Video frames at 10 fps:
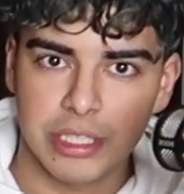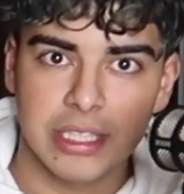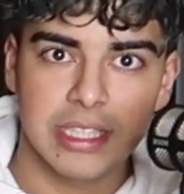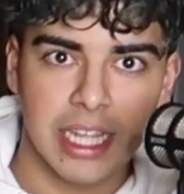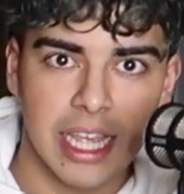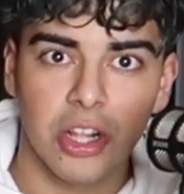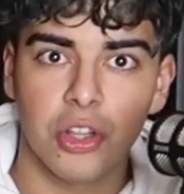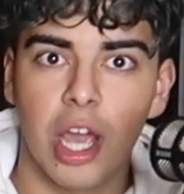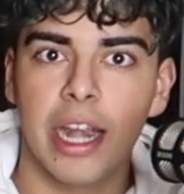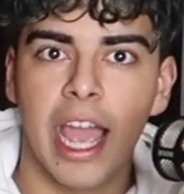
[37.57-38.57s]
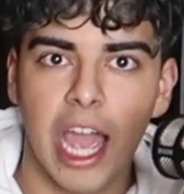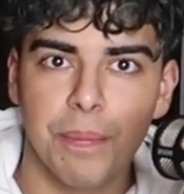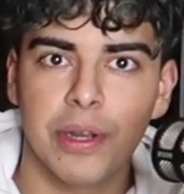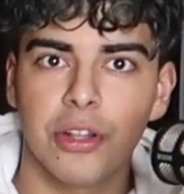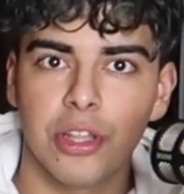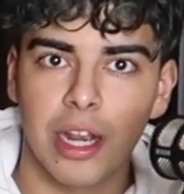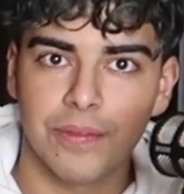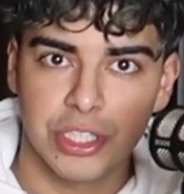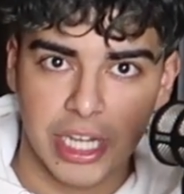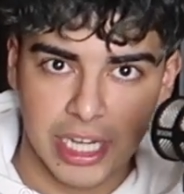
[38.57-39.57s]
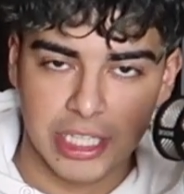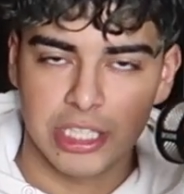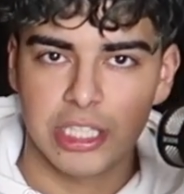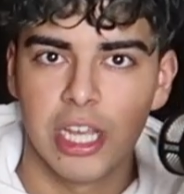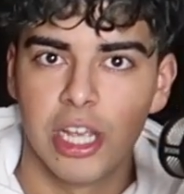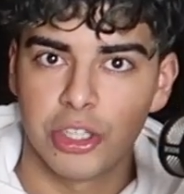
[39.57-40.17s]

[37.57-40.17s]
Since then, a lot happened, a lot have changed.